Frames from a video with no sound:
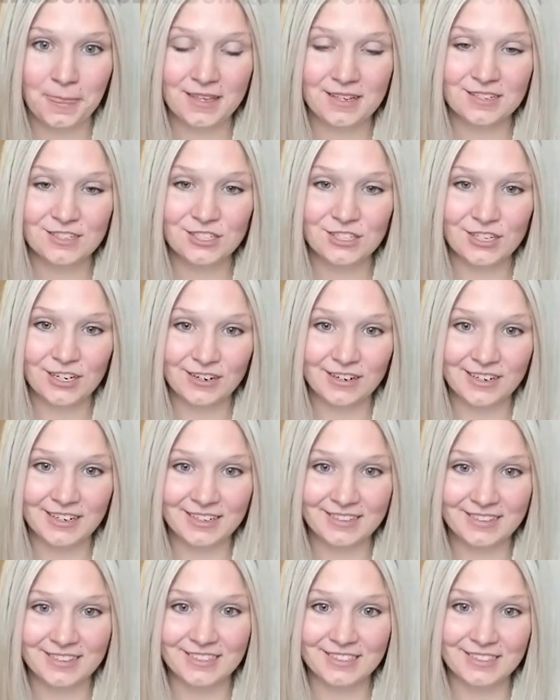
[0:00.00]
sharing
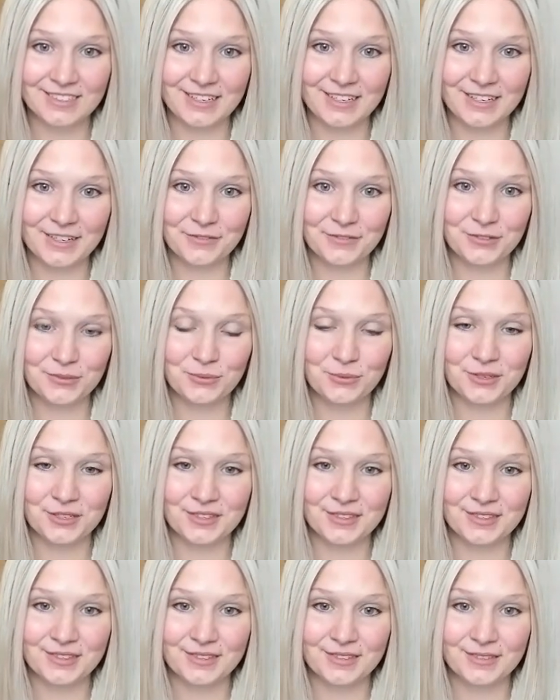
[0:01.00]
this gift
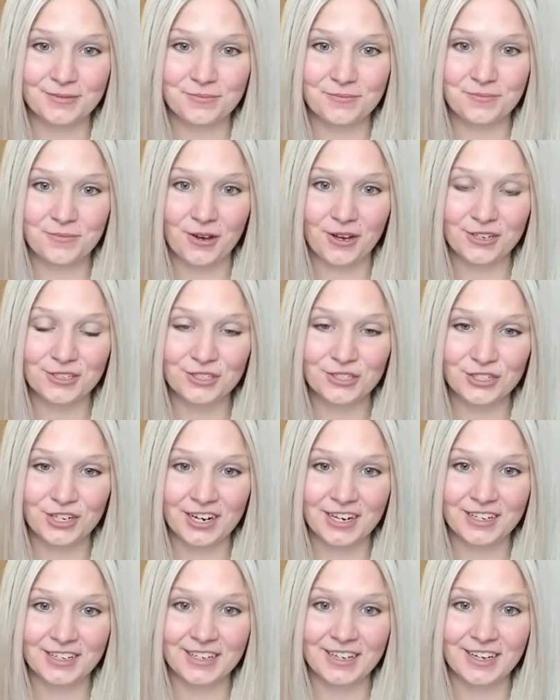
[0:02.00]
with
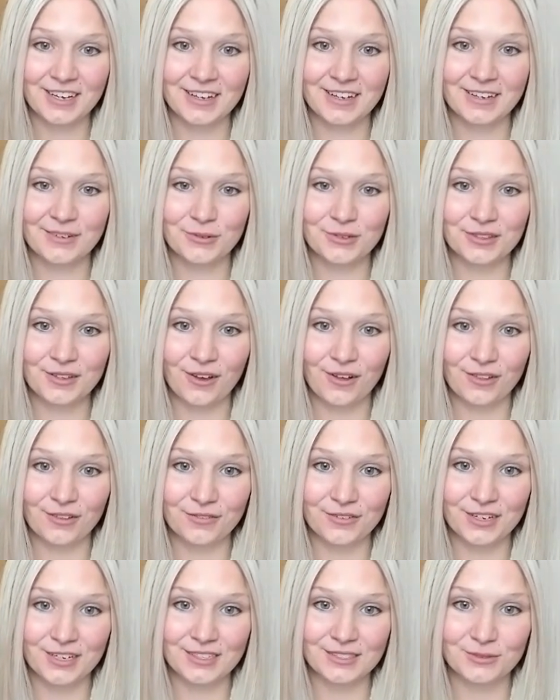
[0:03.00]
Australia, with all of
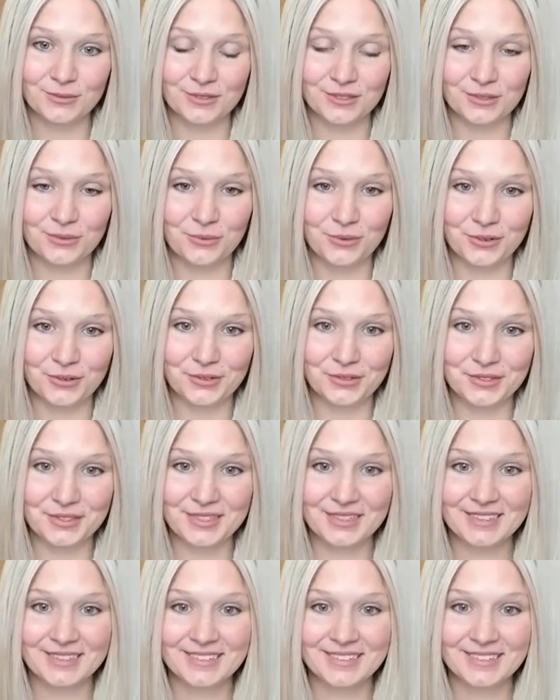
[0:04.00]
us, with the world.